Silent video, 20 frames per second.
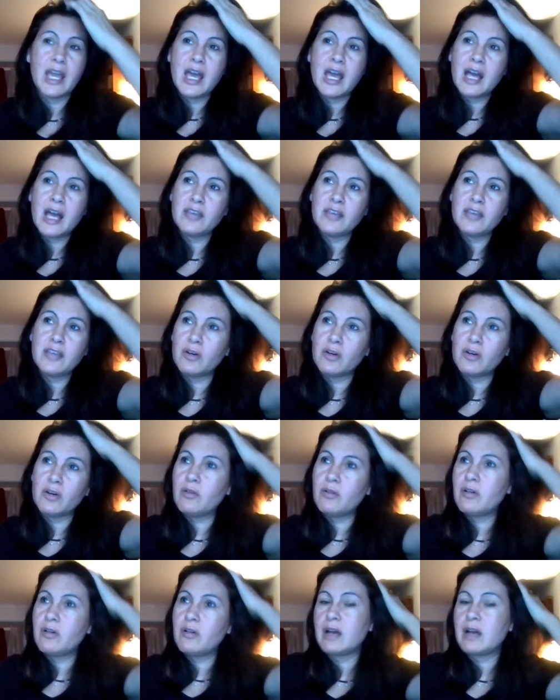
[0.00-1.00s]
you
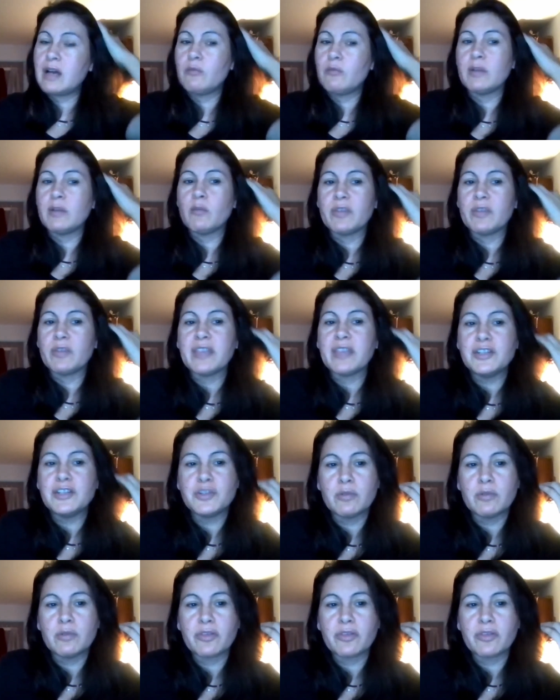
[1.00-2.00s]
know, what what they
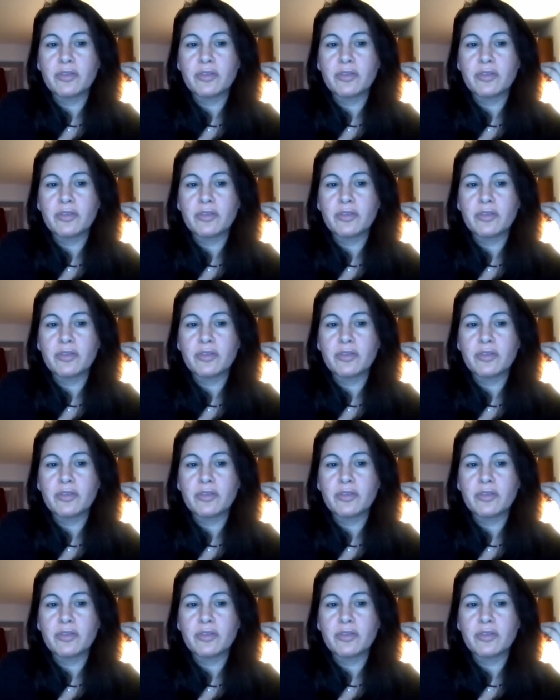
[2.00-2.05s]
do with their